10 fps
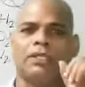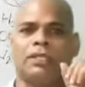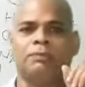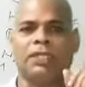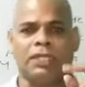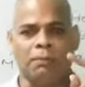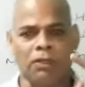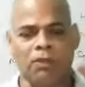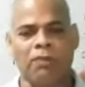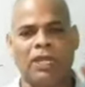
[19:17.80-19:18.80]
If the
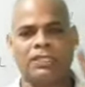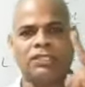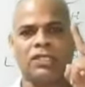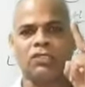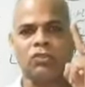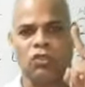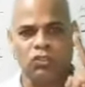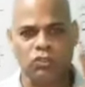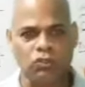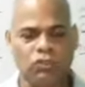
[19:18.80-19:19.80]
number of valence
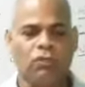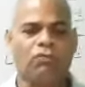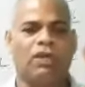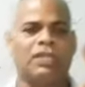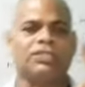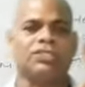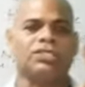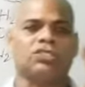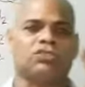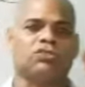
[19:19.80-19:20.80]
electron 2, valency
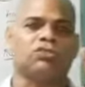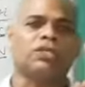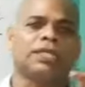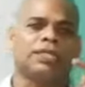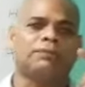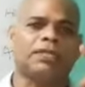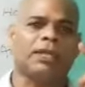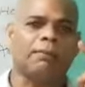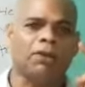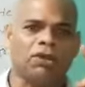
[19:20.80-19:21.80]
is 2. If the
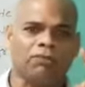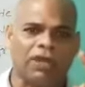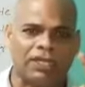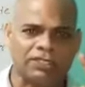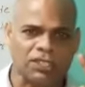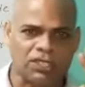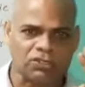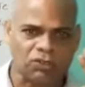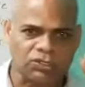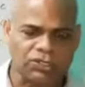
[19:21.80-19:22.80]
number of valence
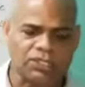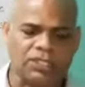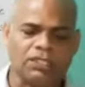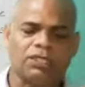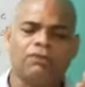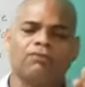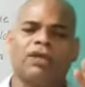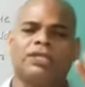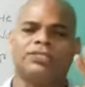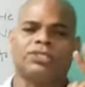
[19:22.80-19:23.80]
electron 3,
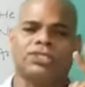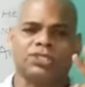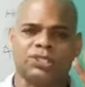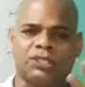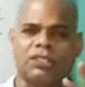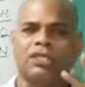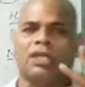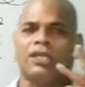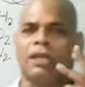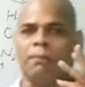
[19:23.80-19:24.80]
valency is
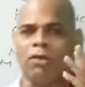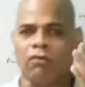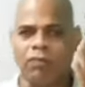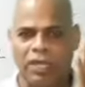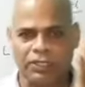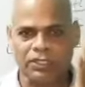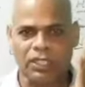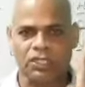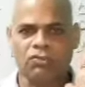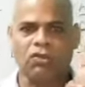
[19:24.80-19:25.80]
3. Number of valence
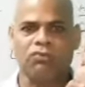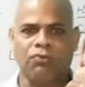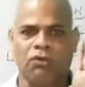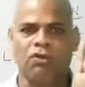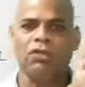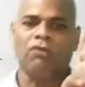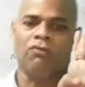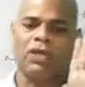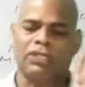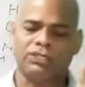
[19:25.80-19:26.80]
electron 4,
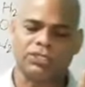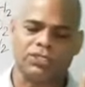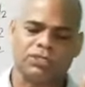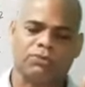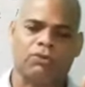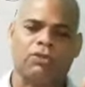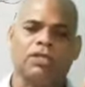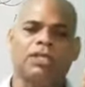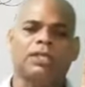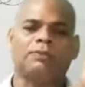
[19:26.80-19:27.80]
valency is
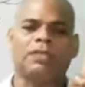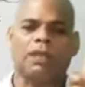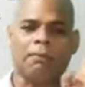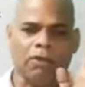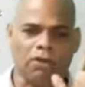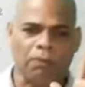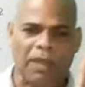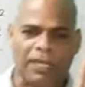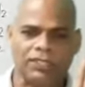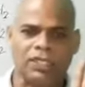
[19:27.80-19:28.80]
4. If the number of
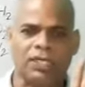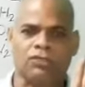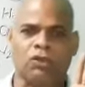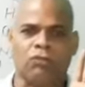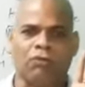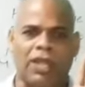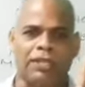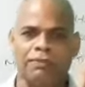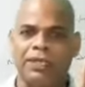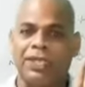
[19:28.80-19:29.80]
valence electron
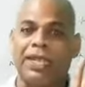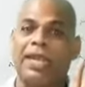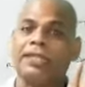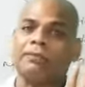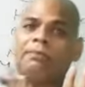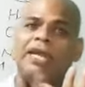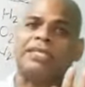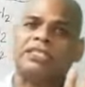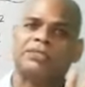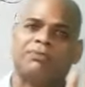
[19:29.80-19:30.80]
5, 8
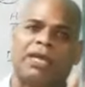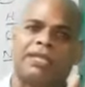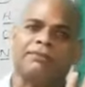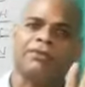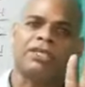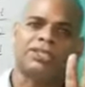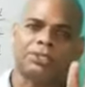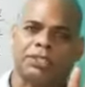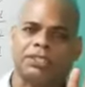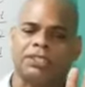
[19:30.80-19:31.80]
minus 5,
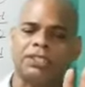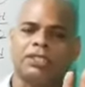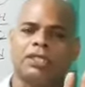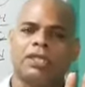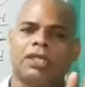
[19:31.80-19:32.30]
3.